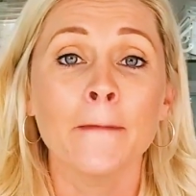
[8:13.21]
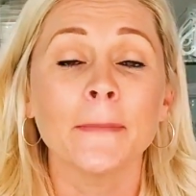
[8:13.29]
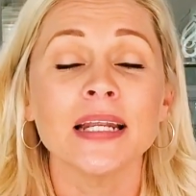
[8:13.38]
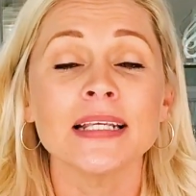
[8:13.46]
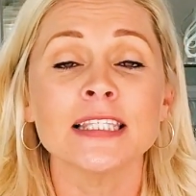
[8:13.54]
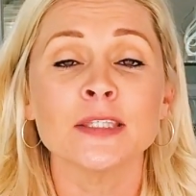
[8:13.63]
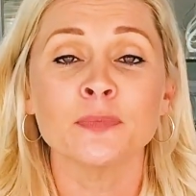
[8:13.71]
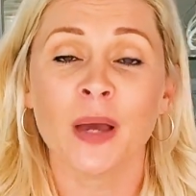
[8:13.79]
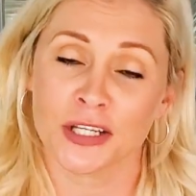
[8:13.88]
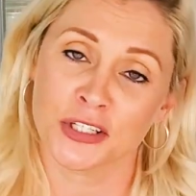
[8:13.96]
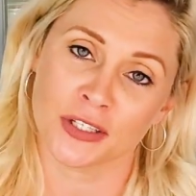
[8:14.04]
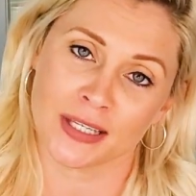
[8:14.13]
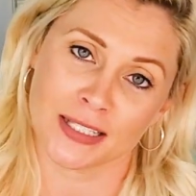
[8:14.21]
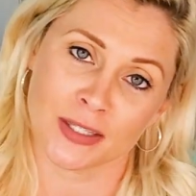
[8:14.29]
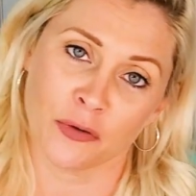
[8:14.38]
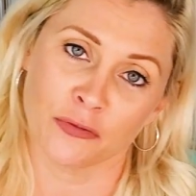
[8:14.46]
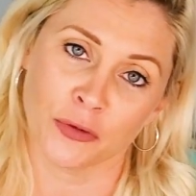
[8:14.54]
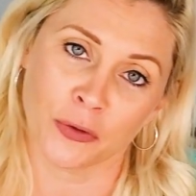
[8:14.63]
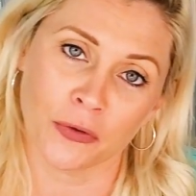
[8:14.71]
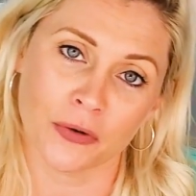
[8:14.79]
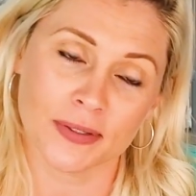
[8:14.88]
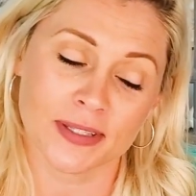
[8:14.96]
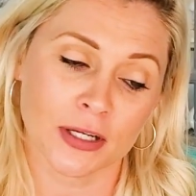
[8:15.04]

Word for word: but especially so for girls.